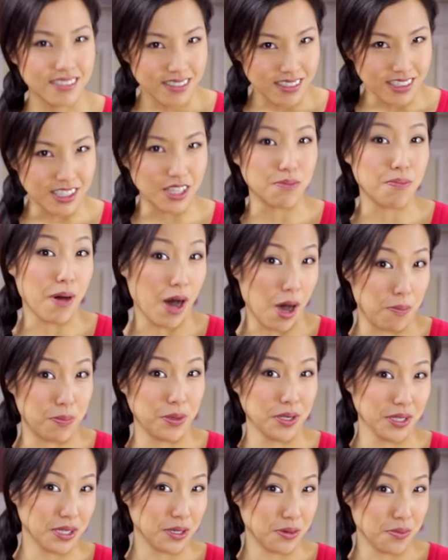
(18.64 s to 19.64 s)
the
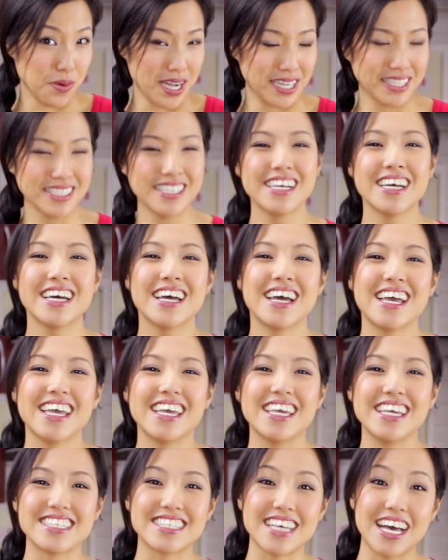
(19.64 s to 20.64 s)
popular one,
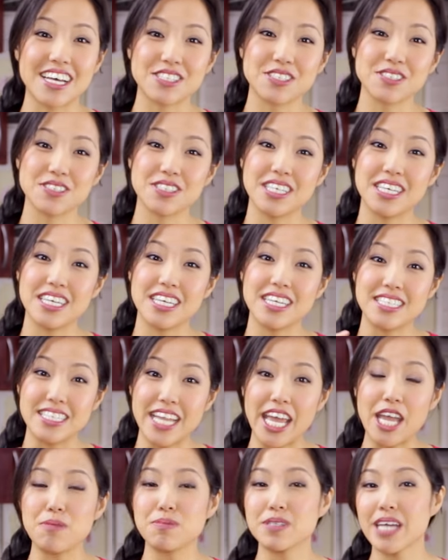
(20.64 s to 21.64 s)
is actually
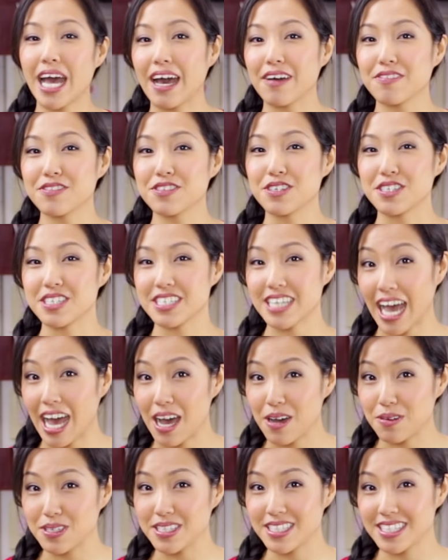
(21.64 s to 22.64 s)
named after a
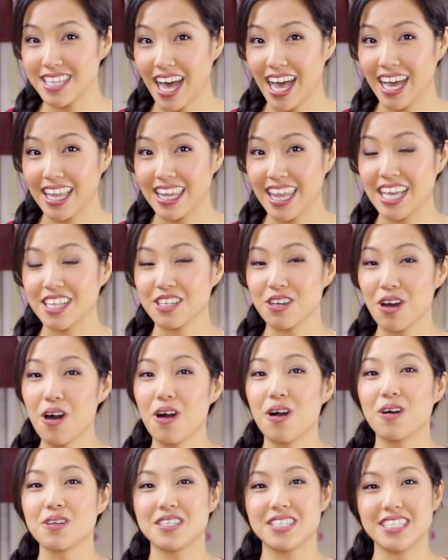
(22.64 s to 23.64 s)
town in Thailand
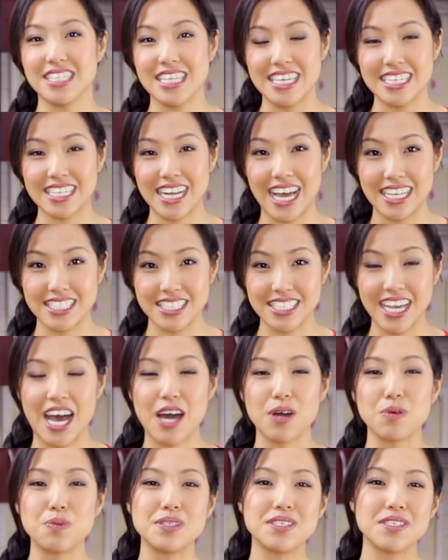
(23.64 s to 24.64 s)
called
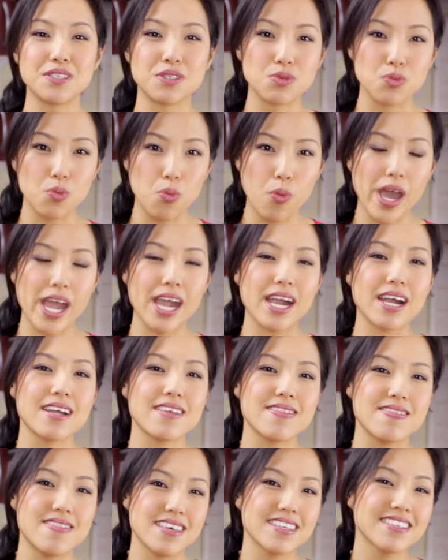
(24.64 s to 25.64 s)
Sriracha, which is where
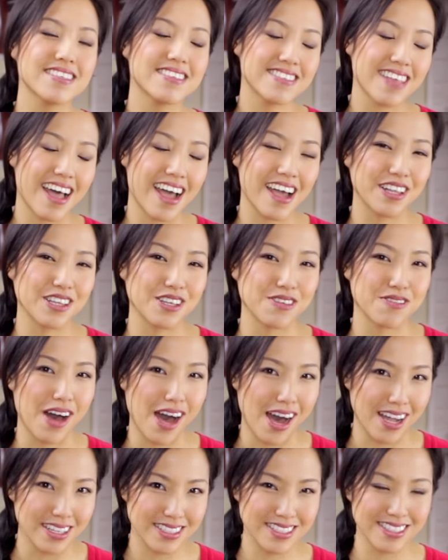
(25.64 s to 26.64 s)
this style of
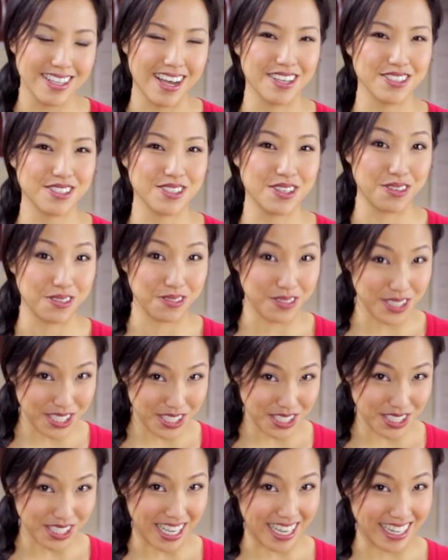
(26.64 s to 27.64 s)
hot sauce
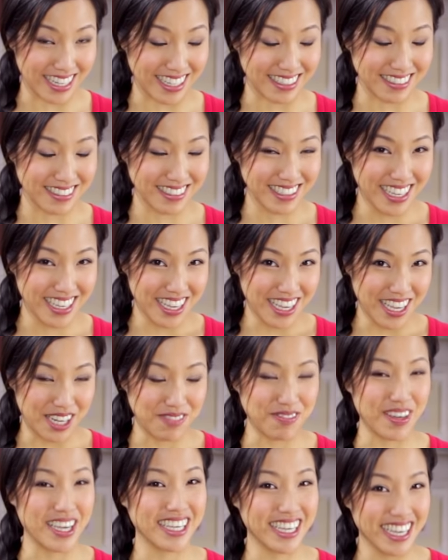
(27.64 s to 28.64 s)
originated. And
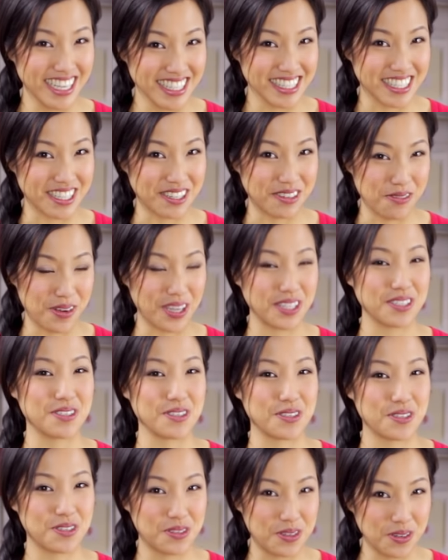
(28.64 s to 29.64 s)
my cousin went to
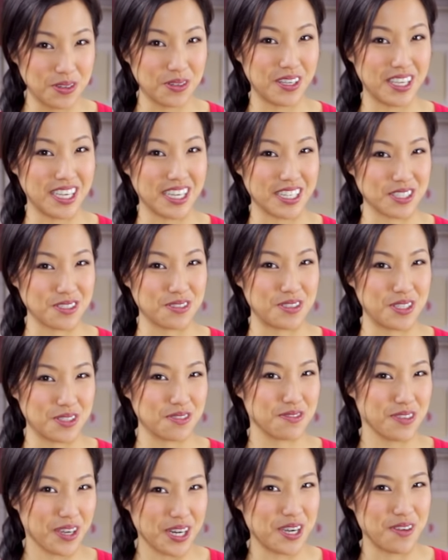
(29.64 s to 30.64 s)
school here, so he's
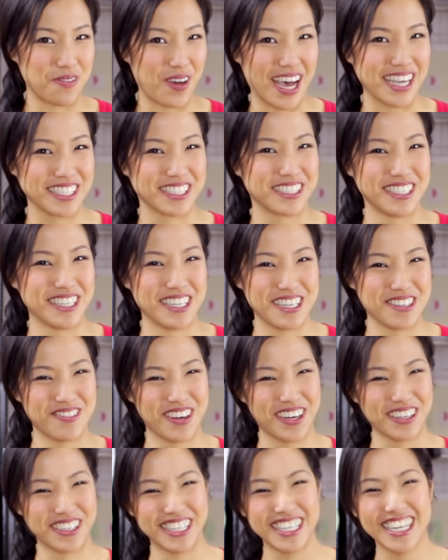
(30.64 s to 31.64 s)
very passionate
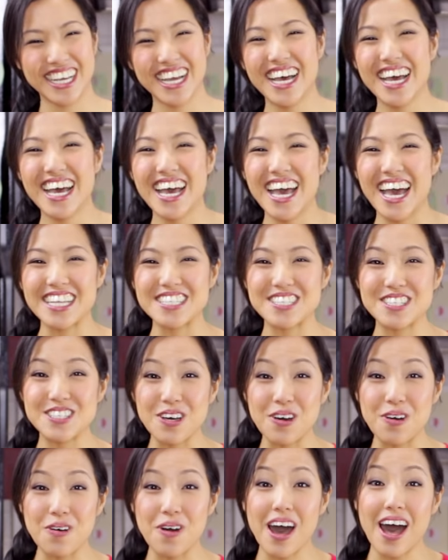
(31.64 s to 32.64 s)
about it. And
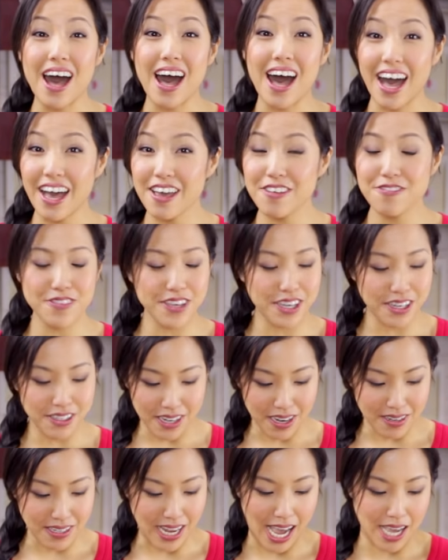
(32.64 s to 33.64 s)
so I figured
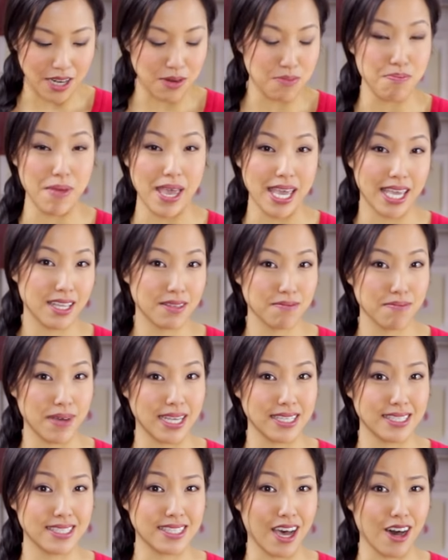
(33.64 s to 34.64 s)
out how to make it
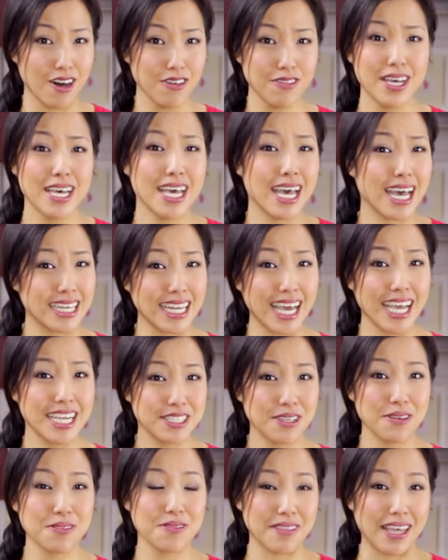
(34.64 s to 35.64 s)
myself, and I
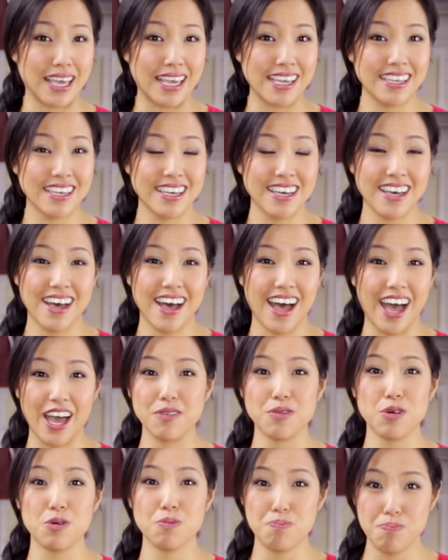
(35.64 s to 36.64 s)
don't think I
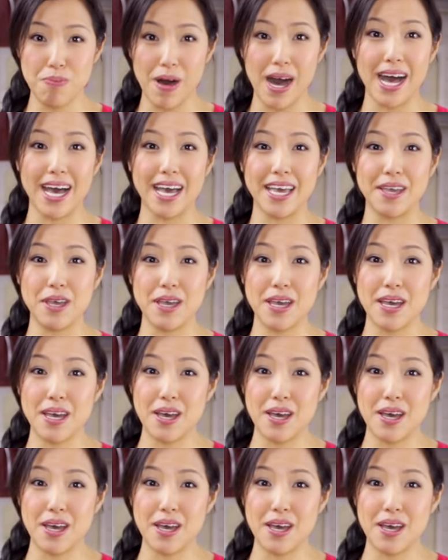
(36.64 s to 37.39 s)
will buy